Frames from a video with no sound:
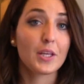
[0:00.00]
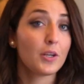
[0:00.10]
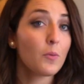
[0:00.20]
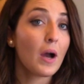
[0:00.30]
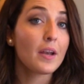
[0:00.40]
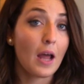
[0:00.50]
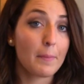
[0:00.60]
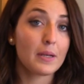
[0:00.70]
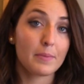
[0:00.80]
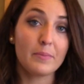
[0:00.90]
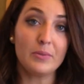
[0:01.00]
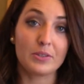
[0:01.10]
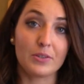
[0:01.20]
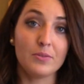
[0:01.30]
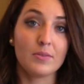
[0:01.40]
You know what? Not many people
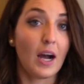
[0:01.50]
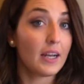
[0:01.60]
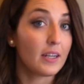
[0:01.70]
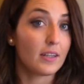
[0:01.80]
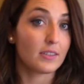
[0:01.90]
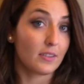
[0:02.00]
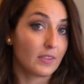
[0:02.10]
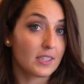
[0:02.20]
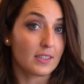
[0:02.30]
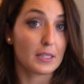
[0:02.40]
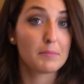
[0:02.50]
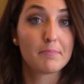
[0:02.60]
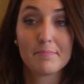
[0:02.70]
do. I didn't until recently.